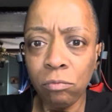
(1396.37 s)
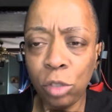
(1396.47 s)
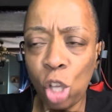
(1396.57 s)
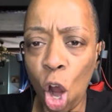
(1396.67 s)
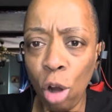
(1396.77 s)

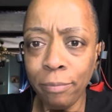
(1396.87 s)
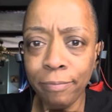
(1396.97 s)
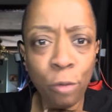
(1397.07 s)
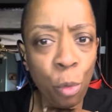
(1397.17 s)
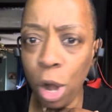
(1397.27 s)
Sir,
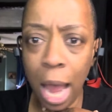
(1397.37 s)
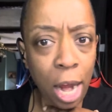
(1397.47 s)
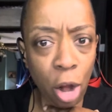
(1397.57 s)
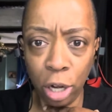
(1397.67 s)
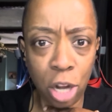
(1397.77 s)
we're not
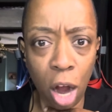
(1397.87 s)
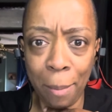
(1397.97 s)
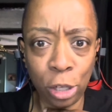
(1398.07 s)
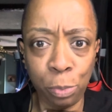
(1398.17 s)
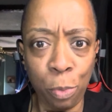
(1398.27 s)
here to talk
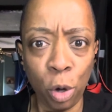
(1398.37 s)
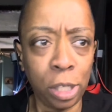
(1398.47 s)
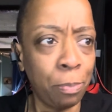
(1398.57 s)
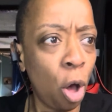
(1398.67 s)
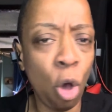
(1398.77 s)
about sports
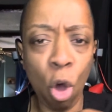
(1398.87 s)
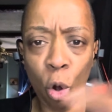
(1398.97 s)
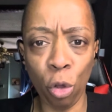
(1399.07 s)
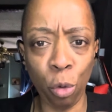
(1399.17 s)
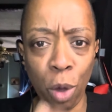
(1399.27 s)
ball
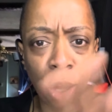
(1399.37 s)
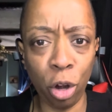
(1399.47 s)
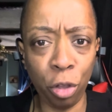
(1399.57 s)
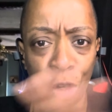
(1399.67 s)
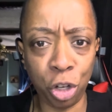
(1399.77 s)
or the running
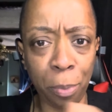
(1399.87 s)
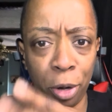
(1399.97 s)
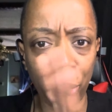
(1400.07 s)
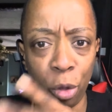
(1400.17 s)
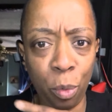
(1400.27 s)
or the
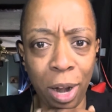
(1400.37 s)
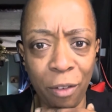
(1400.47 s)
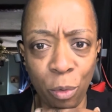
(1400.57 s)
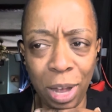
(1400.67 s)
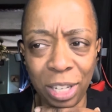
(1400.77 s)
jumping or the
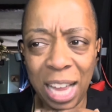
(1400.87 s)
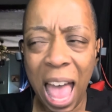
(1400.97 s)
whatever else.